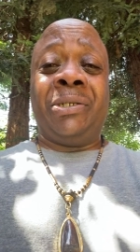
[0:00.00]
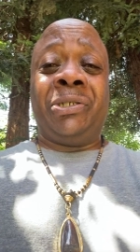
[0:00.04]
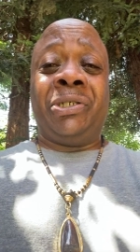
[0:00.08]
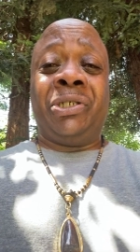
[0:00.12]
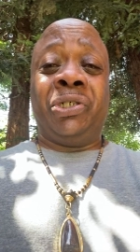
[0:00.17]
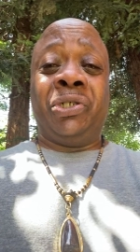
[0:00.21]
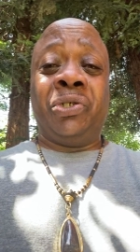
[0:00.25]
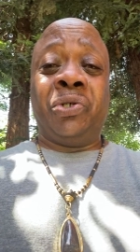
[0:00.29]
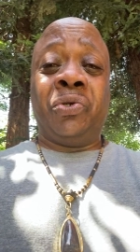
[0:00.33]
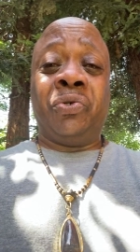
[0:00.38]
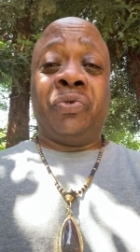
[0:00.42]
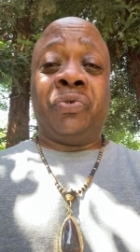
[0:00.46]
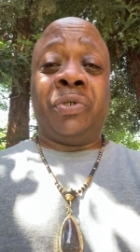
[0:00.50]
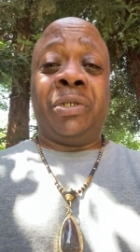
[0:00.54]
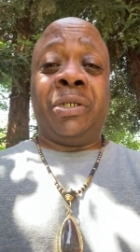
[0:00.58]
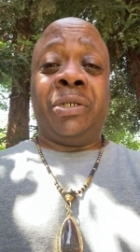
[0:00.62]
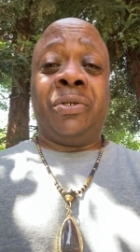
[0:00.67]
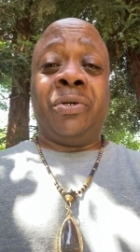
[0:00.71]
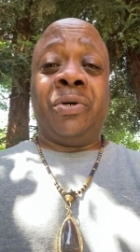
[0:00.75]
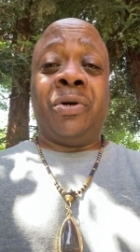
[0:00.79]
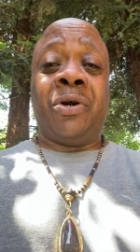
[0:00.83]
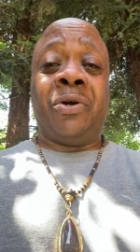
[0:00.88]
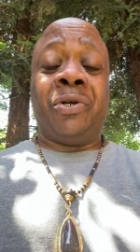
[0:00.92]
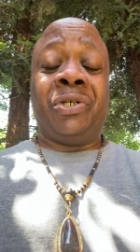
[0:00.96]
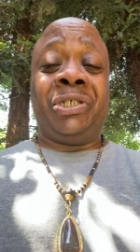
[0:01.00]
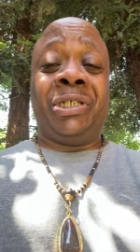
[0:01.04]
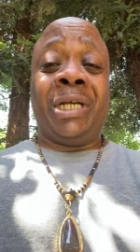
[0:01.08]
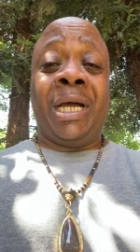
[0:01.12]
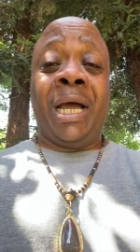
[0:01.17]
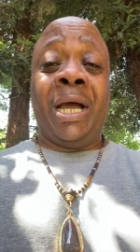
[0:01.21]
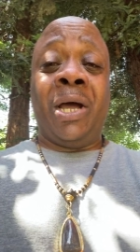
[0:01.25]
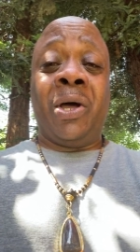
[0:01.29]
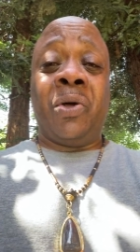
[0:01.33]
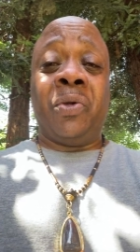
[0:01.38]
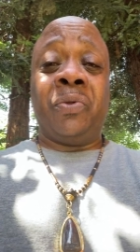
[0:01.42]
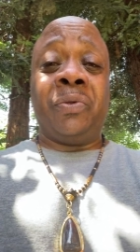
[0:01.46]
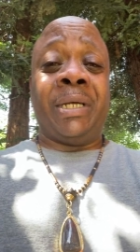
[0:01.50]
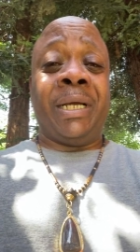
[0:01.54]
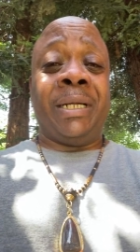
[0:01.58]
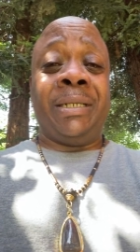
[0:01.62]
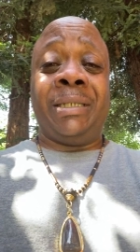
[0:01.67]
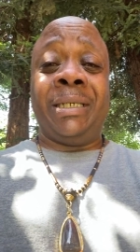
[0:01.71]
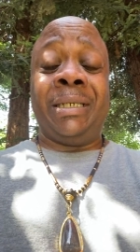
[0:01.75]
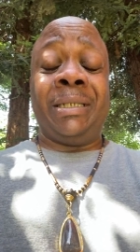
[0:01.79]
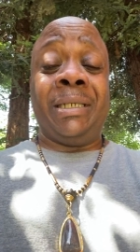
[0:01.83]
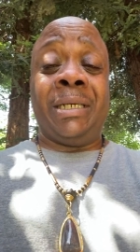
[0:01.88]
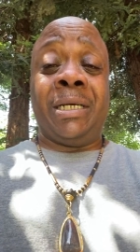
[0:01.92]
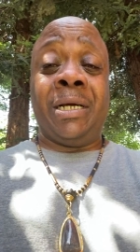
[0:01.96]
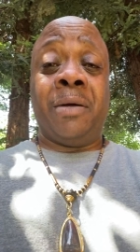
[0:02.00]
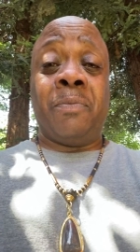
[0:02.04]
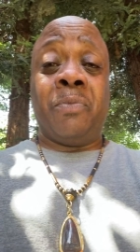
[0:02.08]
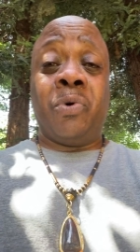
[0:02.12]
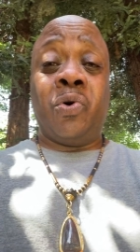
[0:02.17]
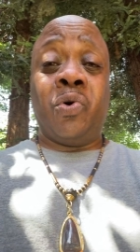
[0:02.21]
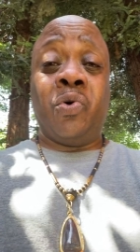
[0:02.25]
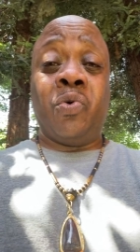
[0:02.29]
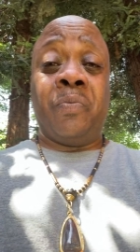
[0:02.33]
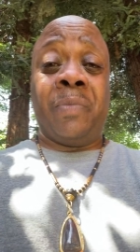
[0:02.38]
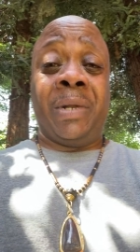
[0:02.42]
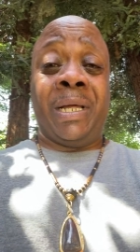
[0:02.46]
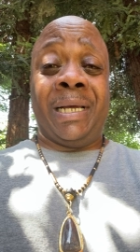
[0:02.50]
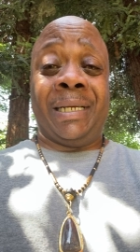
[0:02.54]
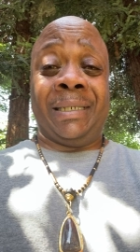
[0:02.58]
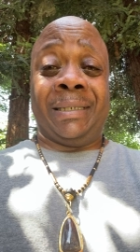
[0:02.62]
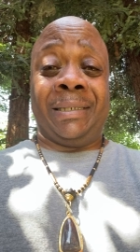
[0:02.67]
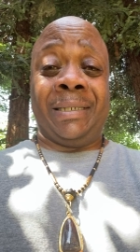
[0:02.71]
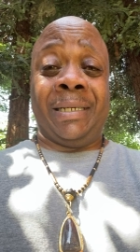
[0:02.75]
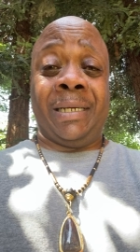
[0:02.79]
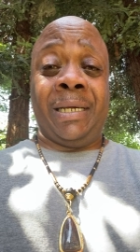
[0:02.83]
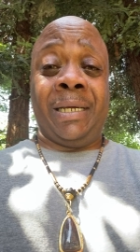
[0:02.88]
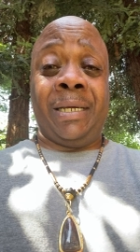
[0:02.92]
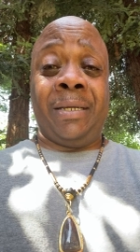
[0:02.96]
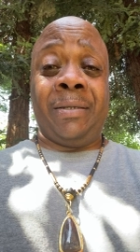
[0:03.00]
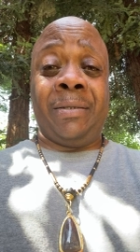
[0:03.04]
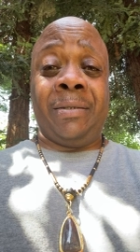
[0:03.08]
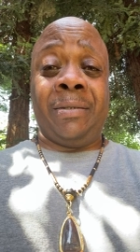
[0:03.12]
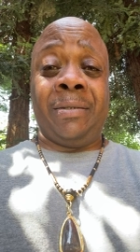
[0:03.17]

children or child that didn't come home last night.